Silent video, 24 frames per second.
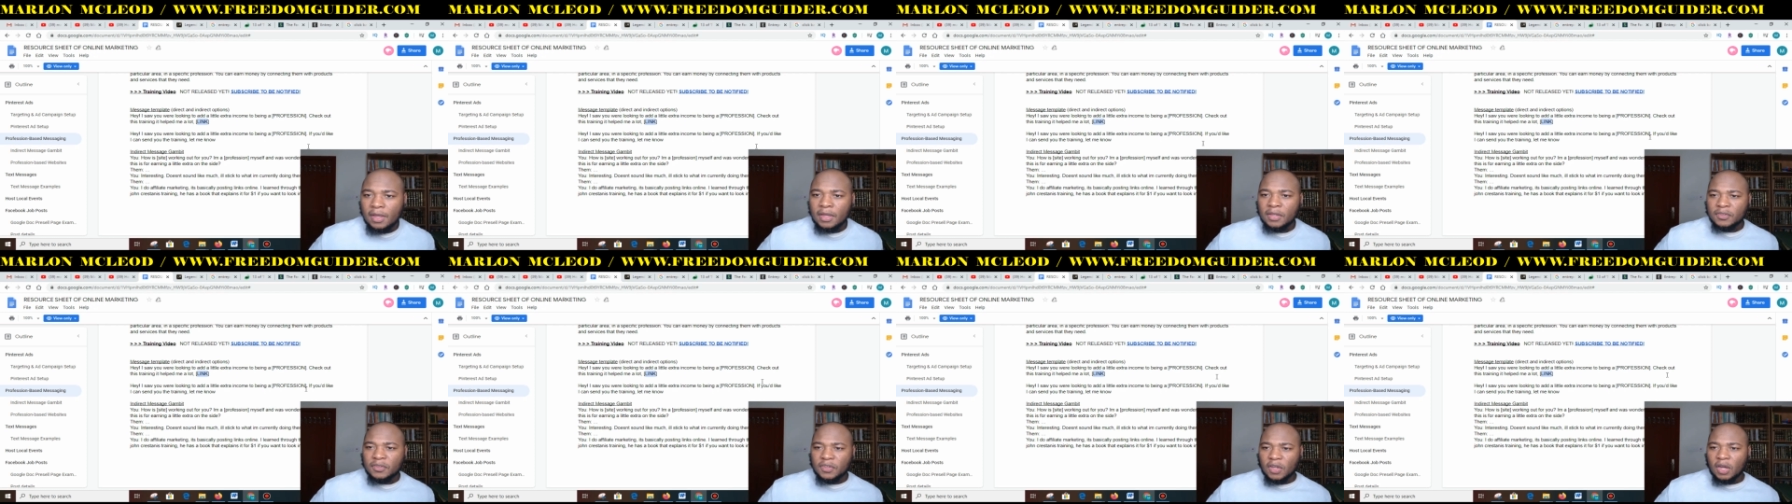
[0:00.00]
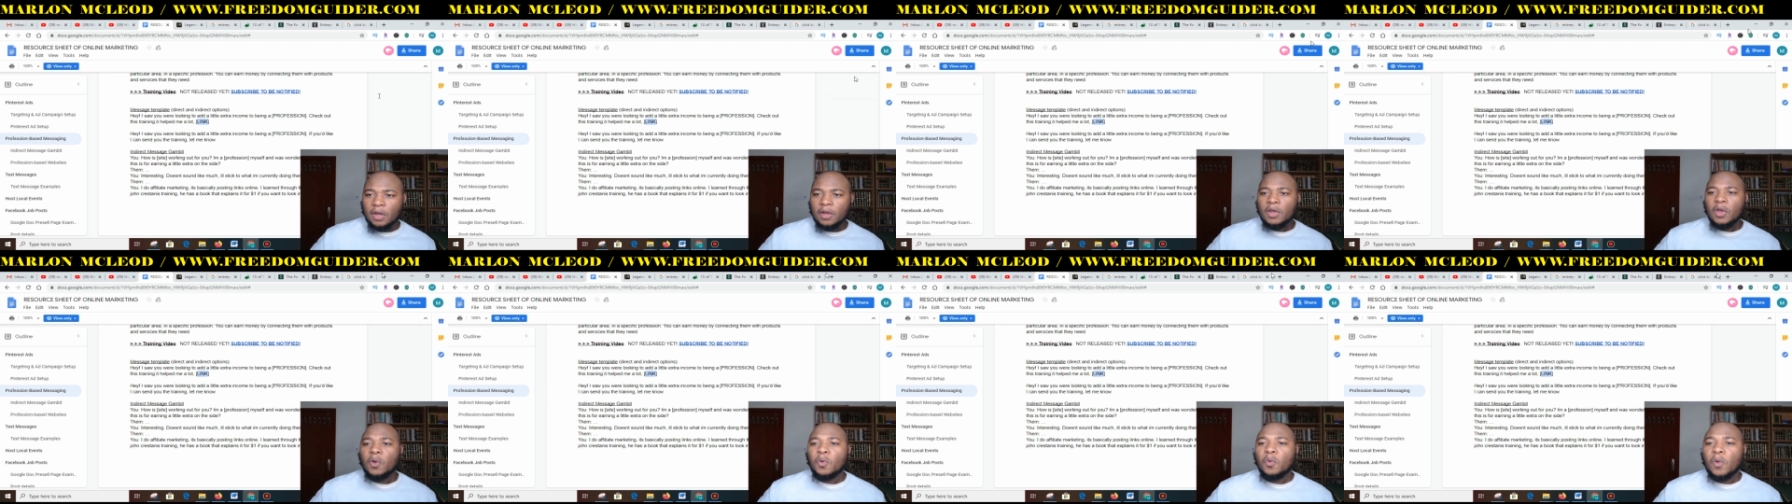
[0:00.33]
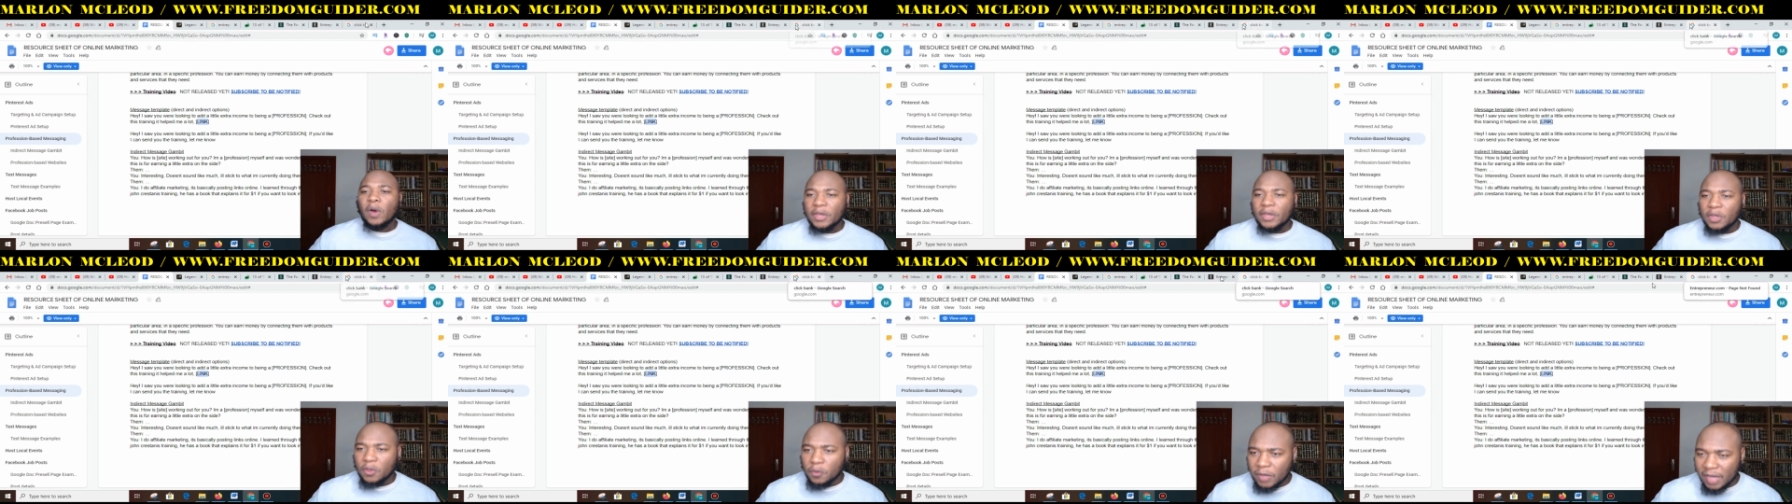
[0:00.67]
So
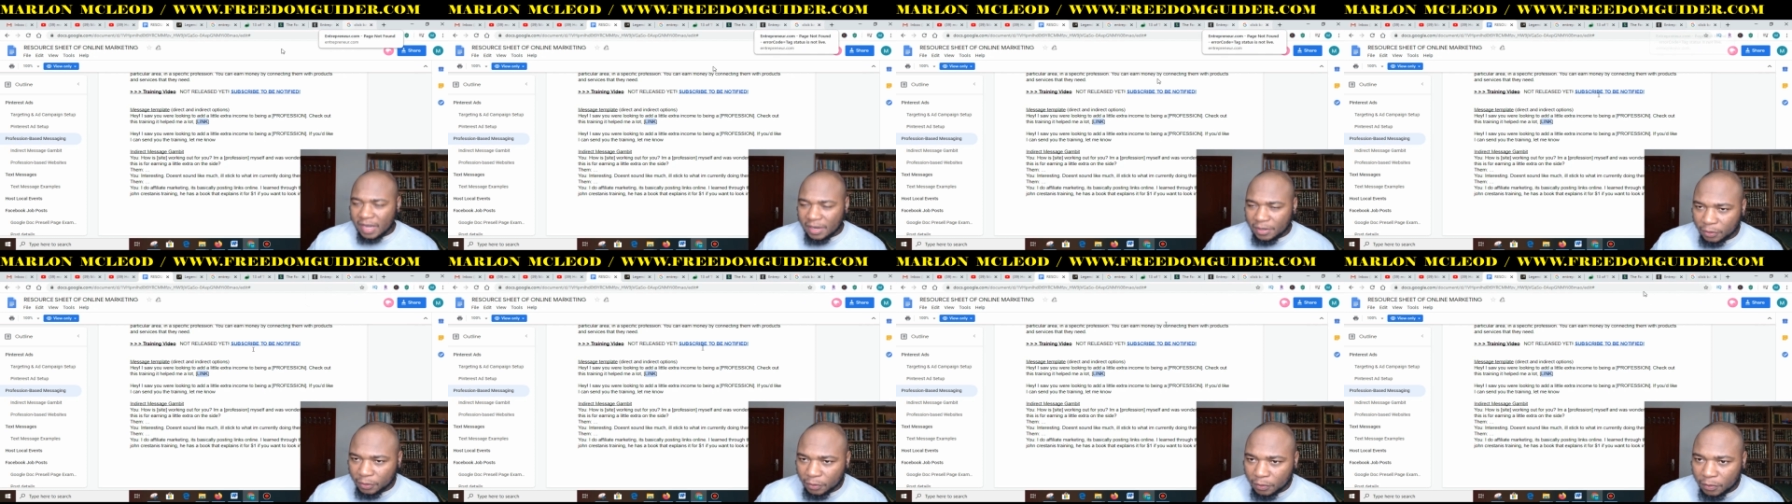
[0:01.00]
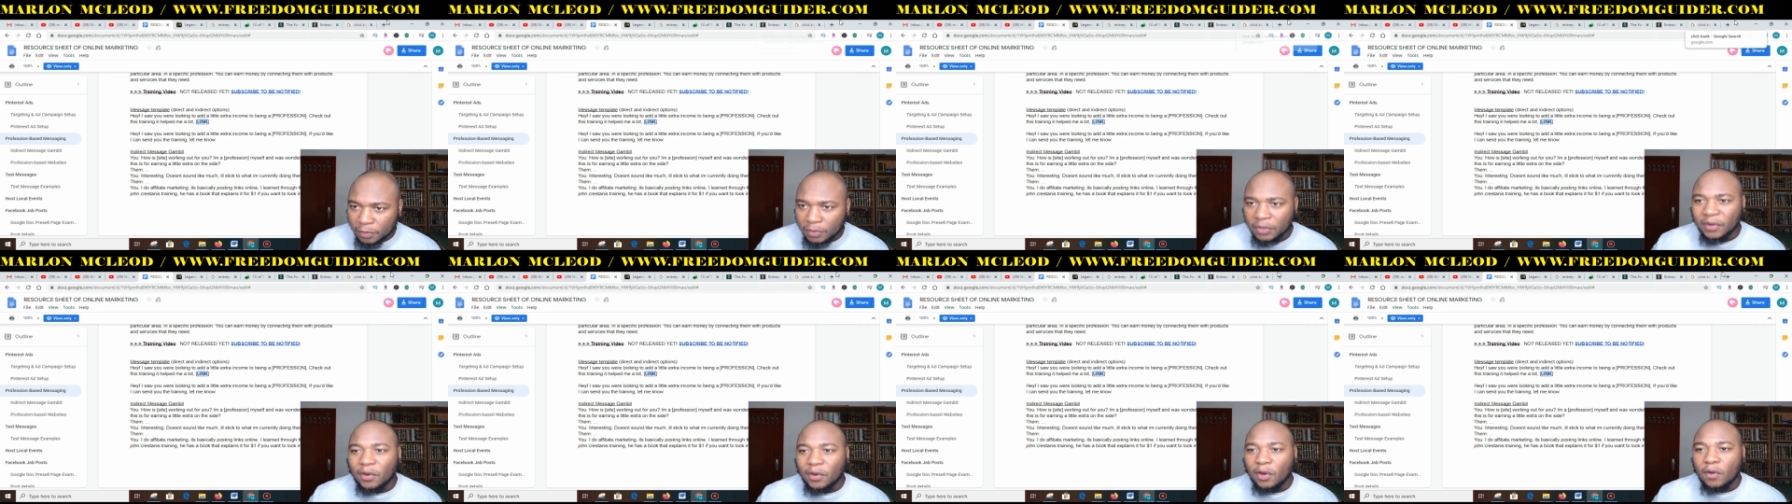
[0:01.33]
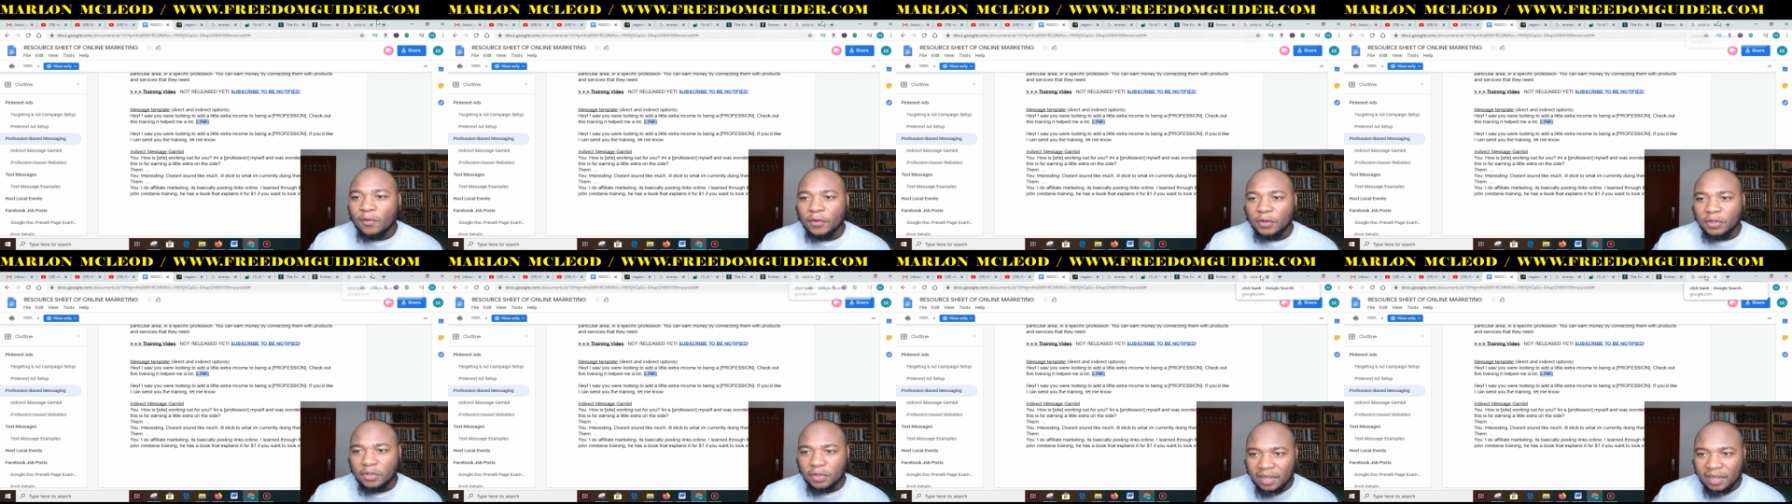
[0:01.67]
what you can do, go
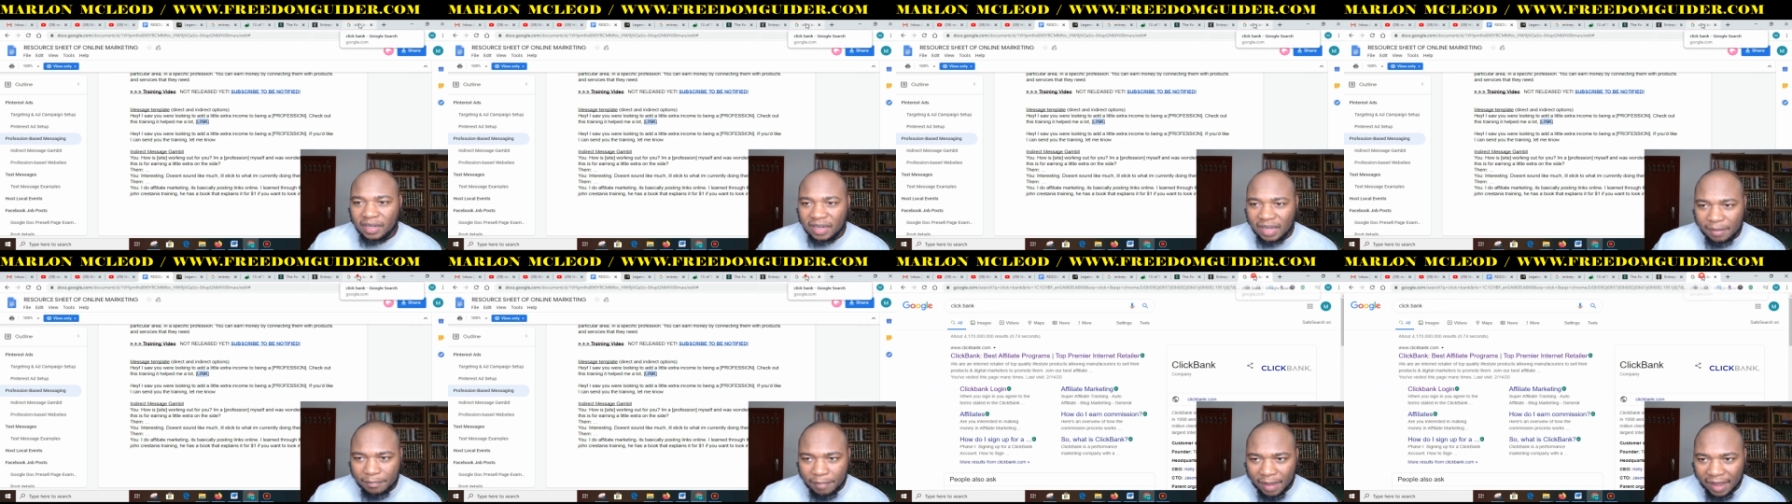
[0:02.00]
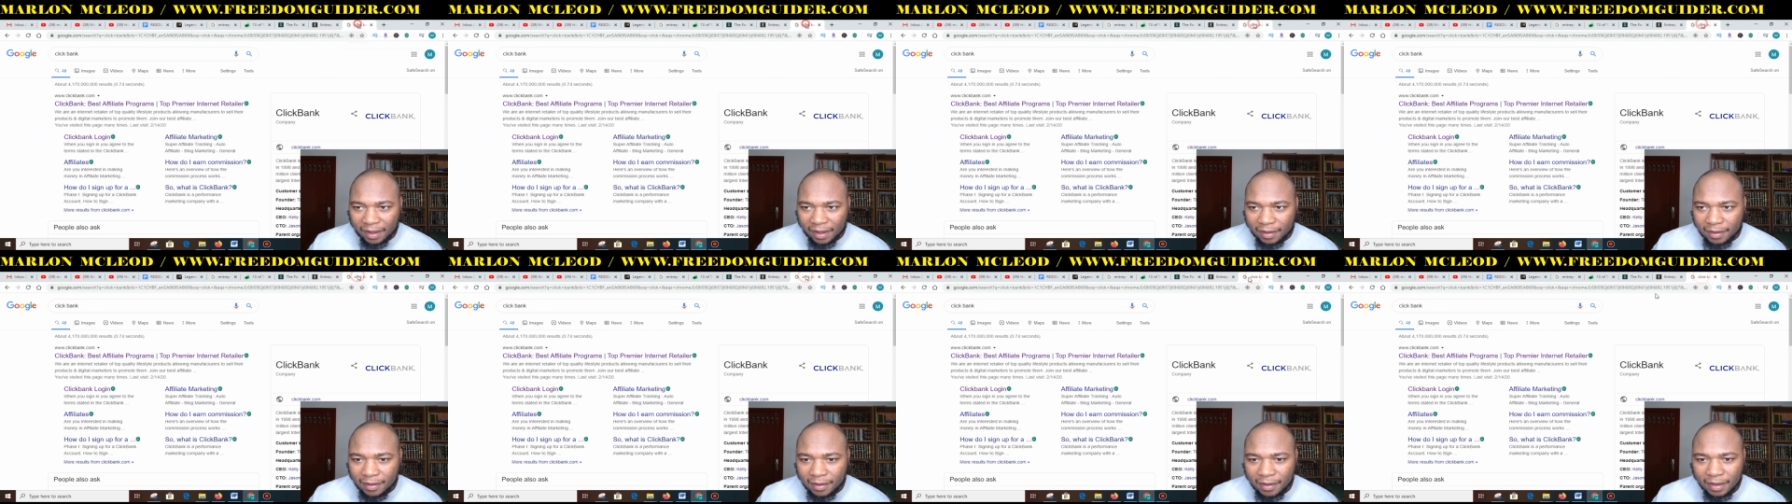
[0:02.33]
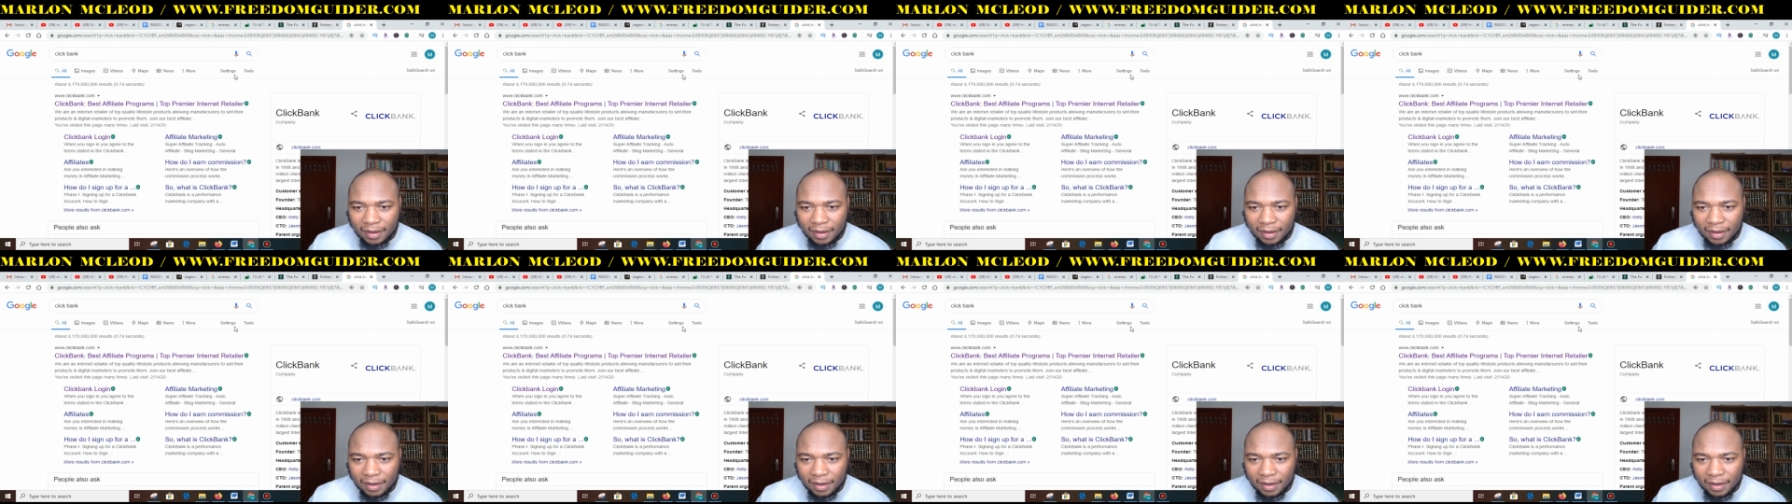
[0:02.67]
over to ClickBank.